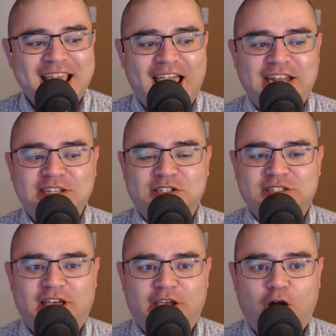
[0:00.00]
and he's just
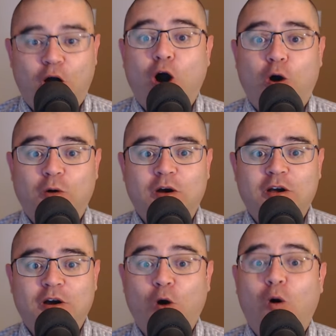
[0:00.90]
like, oh,
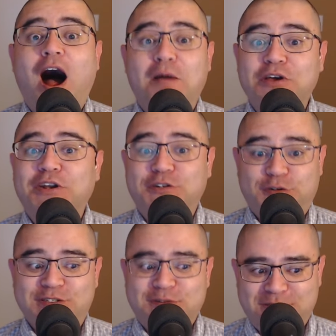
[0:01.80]
oh, I'm going to
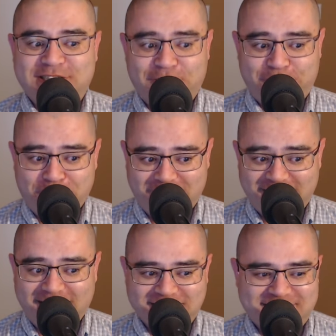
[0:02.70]
do some stuff with this.